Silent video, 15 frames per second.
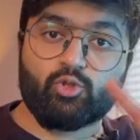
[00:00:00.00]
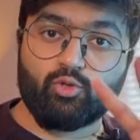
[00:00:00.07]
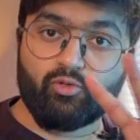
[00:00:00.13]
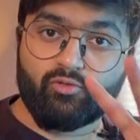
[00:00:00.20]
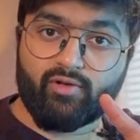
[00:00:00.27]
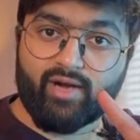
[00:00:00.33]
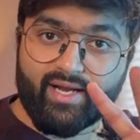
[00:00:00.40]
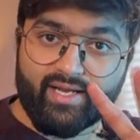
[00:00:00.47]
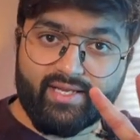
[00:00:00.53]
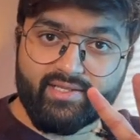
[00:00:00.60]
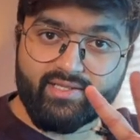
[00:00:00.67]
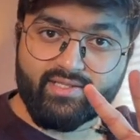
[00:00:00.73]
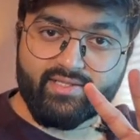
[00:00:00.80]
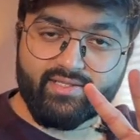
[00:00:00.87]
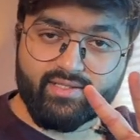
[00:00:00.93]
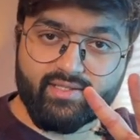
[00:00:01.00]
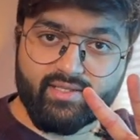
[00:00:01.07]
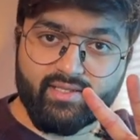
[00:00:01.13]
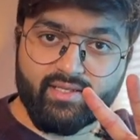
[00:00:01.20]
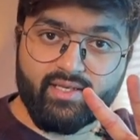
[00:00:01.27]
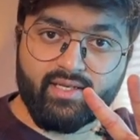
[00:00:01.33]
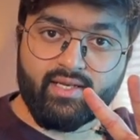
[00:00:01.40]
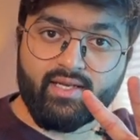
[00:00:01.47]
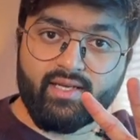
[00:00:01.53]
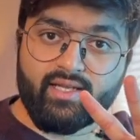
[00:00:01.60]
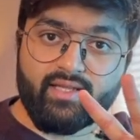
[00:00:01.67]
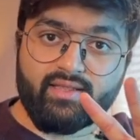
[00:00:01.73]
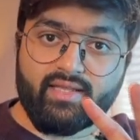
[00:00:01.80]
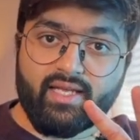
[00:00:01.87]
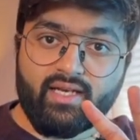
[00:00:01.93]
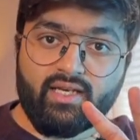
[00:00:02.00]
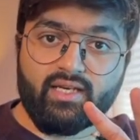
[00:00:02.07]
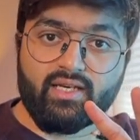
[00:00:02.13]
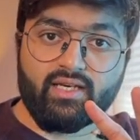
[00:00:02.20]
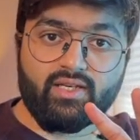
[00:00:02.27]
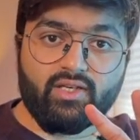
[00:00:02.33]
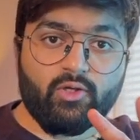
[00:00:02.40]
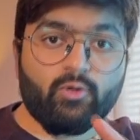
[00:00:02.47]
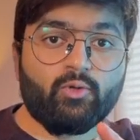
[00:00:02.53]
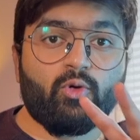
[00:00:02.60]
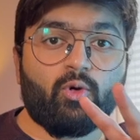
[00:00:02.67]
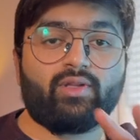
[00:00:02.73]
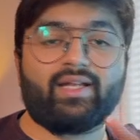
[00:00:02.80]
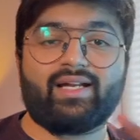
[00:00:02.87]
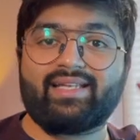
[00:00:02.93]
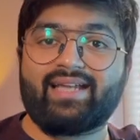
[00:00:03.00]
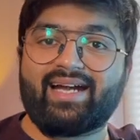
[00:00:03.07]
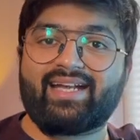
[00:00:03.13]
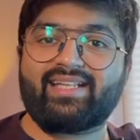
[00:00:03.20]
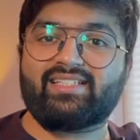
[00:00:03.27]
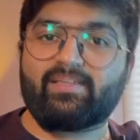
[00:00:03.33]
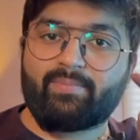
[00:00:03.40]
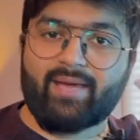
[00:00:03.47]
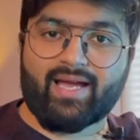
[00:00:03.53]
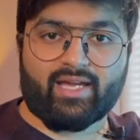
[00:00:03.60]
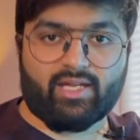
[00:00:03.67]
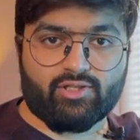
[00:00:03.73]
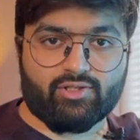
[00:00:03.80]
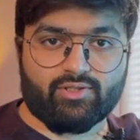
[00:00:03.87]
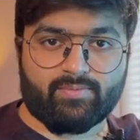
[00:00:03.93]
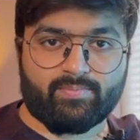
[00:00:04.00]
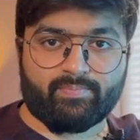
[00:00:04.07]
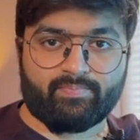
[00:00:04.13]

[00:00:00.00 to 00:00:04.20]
two files, then you know that that is a package.